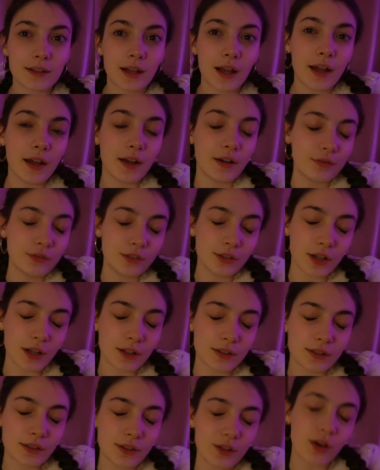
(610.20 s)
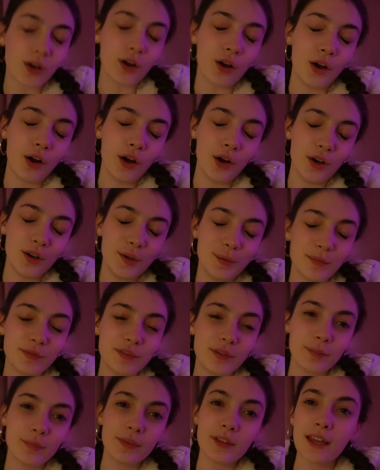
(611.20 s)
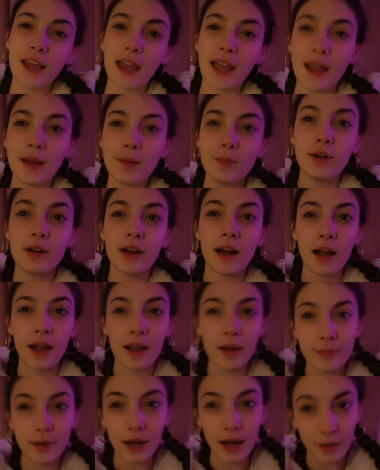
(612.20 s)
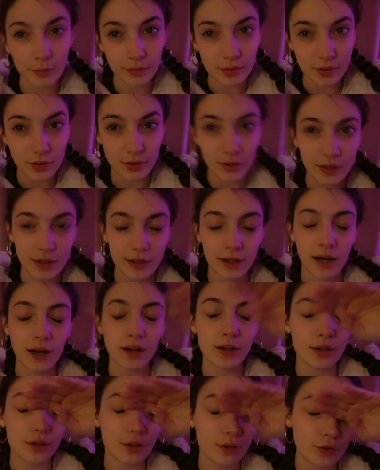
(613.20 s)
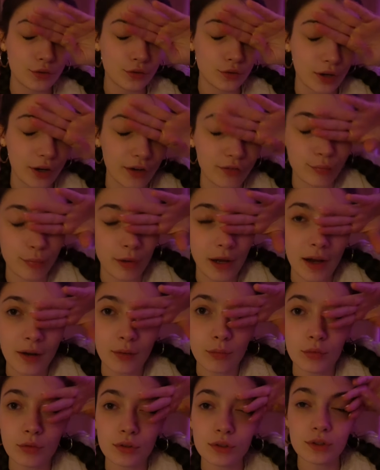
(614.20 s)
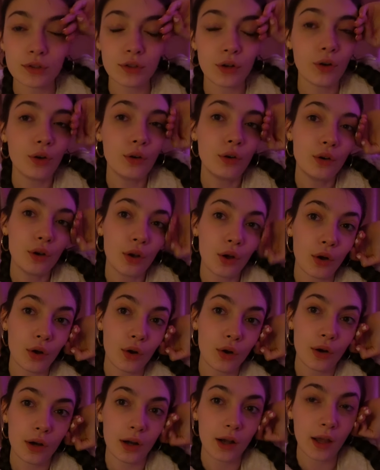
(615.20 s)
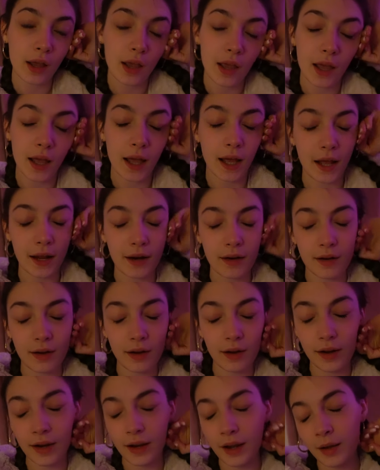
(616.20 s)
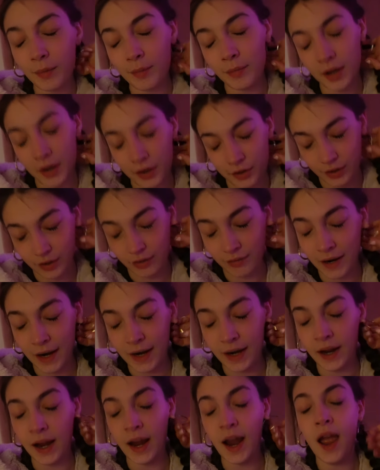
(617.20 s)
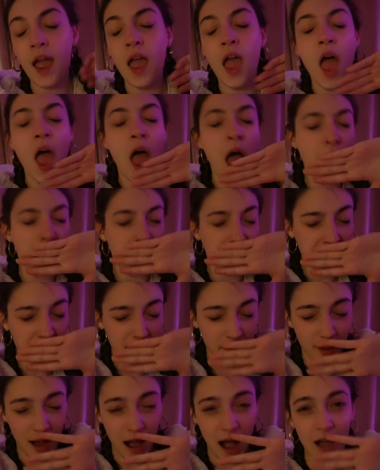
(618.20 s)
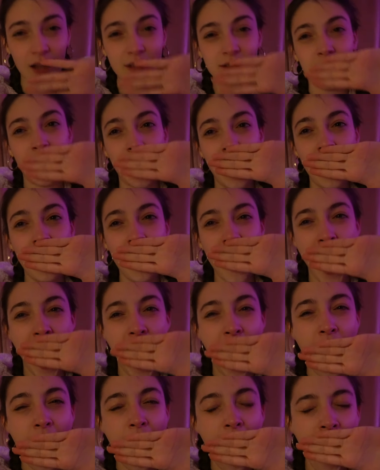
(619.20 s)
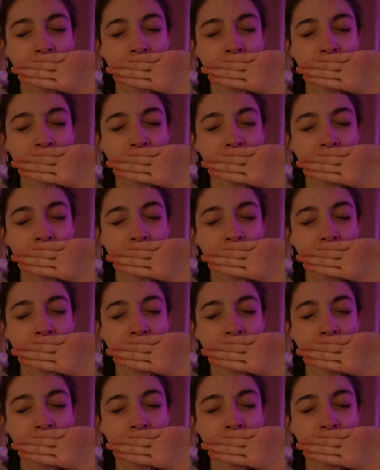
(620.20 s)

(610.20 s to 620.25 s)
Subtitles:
I have just got home from the game and I am absolutely knackered. The drive back was so long and I am literally ready to pass out now.